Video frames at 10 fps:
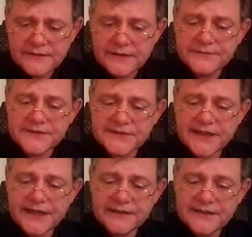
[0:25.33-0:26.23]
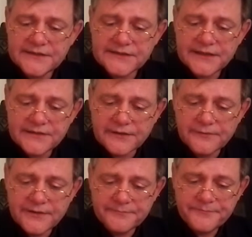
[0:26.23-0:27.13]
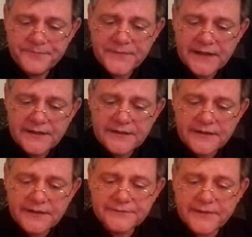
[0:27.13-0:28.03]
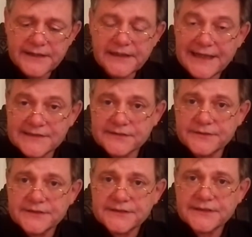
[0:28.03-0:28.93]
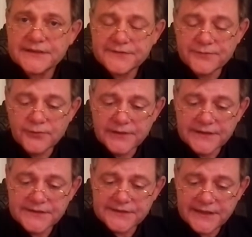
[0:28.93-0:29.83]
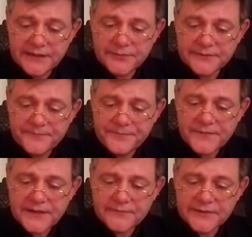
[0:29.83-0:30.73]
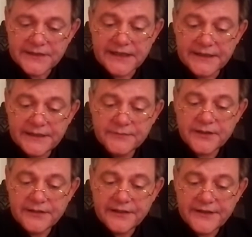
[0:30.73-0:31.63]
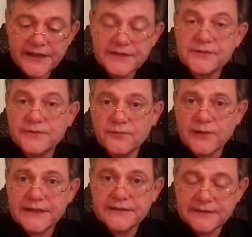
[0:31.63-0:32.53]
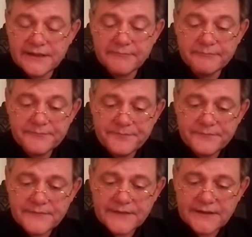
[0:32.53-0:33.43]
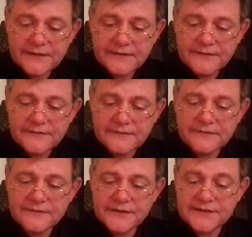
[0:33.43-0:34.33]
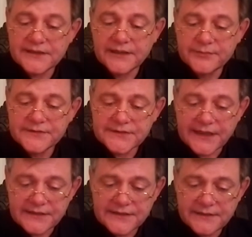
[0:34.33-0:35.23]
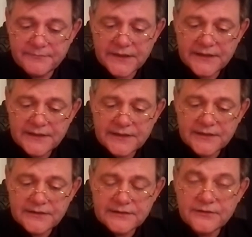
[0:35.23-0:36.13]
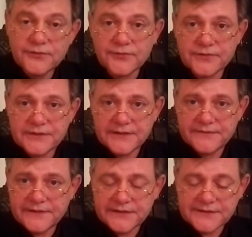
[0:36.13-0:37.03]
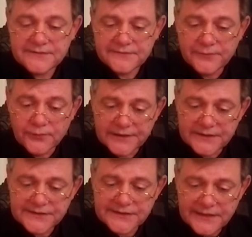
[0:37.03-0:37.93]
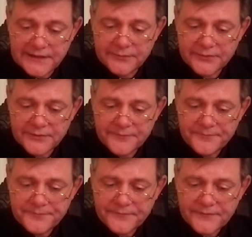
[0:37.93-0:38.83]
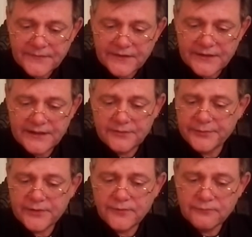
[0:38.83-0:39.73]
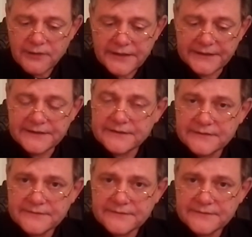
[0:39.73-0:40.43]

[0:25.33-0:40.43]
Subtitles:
After saying this, he told them, "Our friend Lazarus has fallen asleep, but I am going there to awaken him." The disciples said to him, "Lord, if he has fallen asleep, he will be all right."